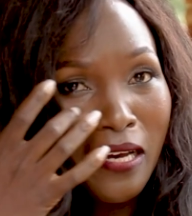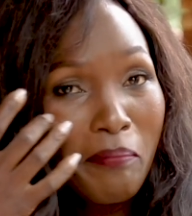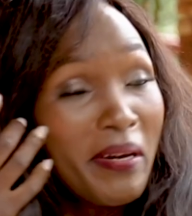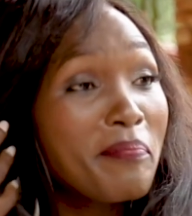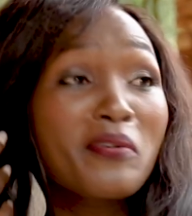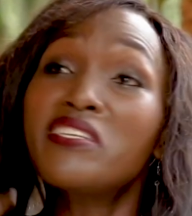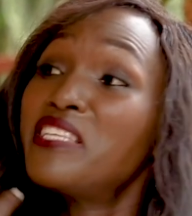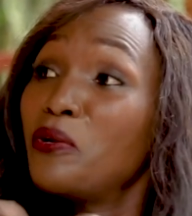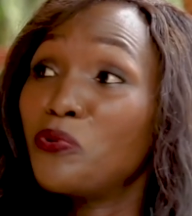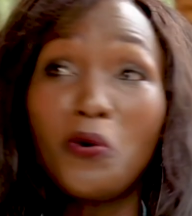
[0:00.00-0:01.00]
but because
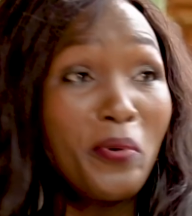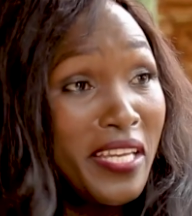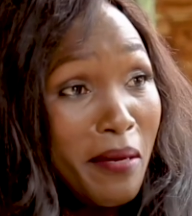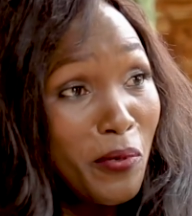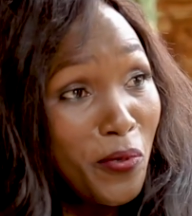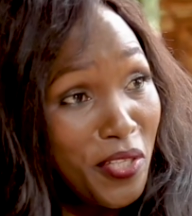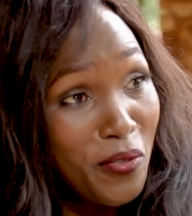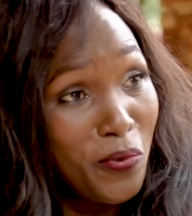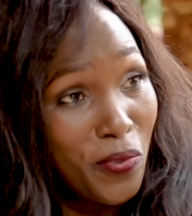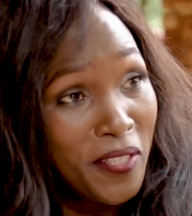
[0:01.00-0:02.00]
I would go when I'm
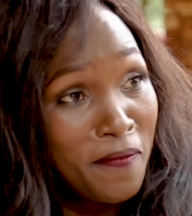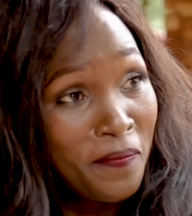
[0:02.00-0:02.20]
looking good.